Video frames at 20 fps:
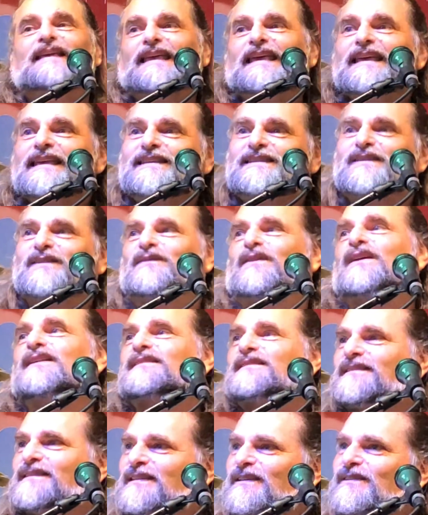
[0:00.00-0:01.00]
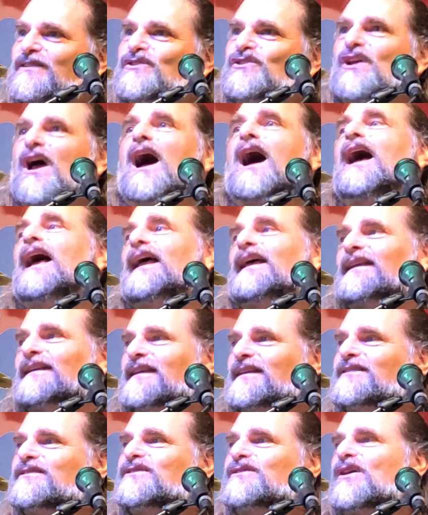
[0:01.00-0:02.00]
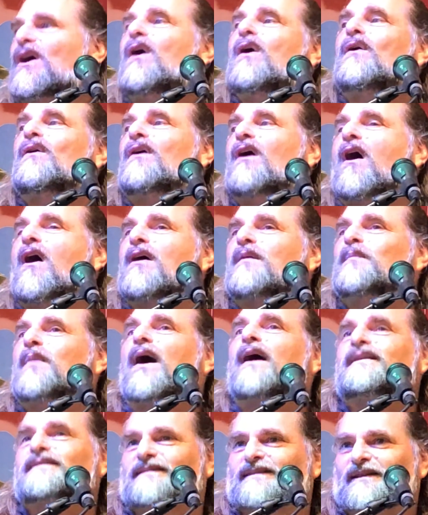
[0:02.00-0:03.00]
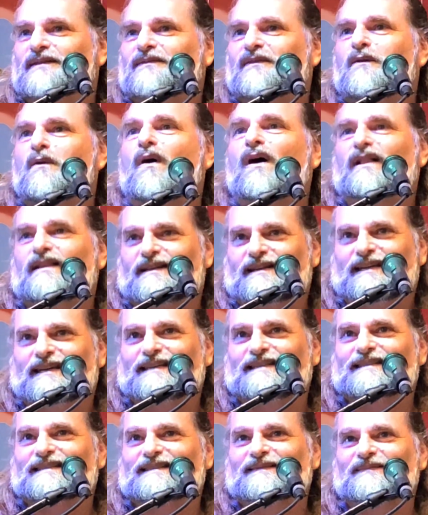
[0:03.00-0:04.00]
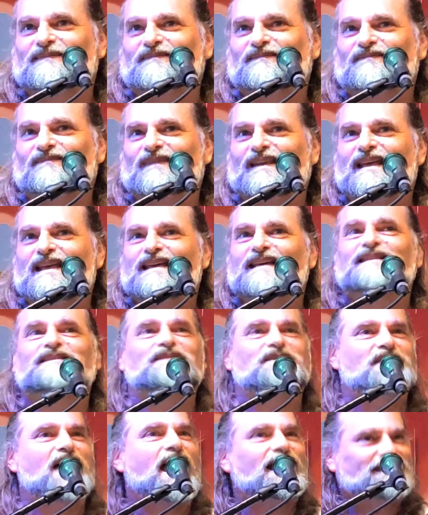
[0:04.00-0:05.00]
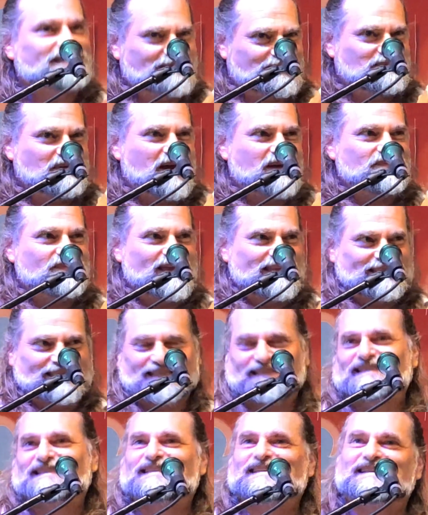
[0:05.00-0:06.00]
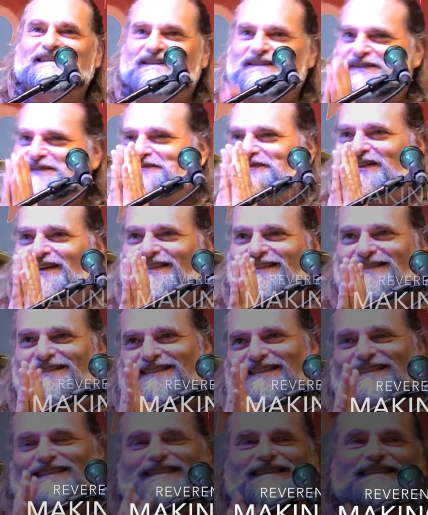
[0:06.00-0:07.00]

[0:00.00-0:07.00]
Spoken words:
each of us to shine and show our positive qualities. So that is my message to you, brothers and